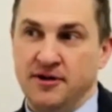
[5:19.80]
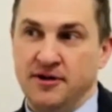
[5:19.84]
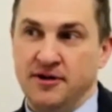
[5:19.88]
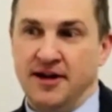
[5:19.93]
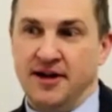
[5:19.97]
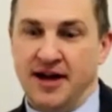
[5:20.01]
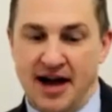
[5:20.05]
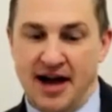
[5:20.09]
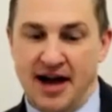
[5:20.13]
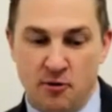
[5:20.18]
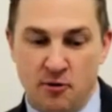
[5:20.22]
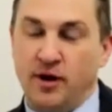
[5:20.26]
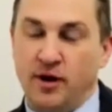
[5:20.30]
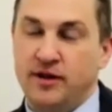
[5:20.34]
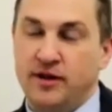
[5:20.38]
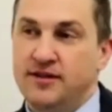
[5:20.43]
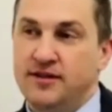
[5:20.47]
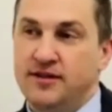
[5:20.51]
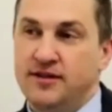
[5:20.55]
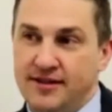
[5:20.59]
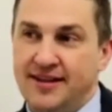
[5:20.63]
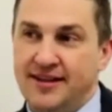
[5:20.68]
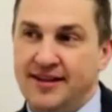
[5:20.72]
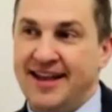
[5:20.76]
I wanted
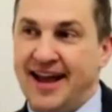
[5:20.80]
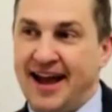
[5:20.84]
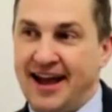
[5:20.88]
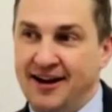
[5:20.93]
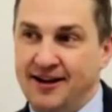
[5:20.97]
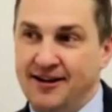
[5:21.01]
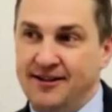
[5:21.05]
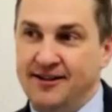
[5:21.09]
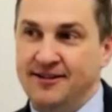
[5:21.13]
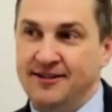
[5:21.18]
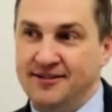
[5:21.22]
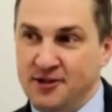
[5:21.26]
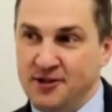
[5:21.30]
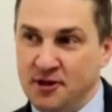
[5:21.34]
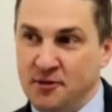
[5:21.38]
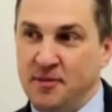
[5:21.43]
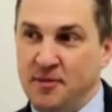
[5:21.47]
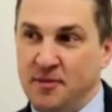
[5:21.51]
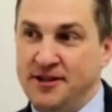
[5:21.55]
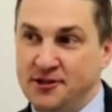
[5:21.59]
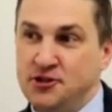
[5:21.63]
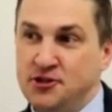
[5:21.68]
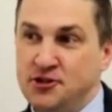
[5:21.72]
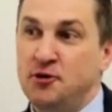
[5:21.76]
the title to be The
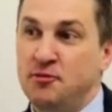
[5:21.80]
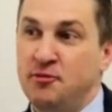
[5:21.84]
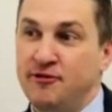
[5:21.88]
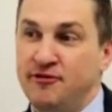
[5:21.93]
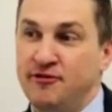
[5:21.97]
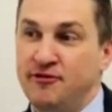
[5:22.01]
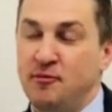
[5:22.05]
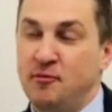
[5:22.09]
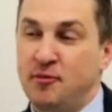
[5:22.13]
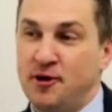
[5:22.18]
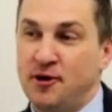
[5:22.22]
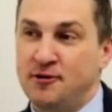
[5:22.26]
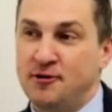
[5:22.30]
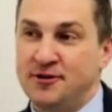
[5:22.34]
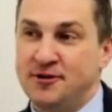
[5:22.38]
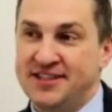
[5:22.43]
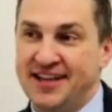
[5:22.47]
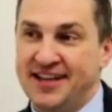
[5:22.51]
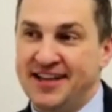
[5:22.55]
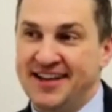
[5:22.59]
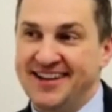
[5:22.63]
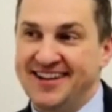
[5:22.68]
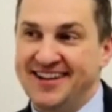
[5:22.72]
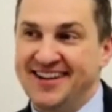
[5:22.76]
Stupid Footballers is
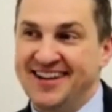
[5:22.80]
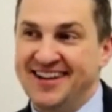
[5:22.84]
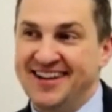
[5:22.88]
Dead.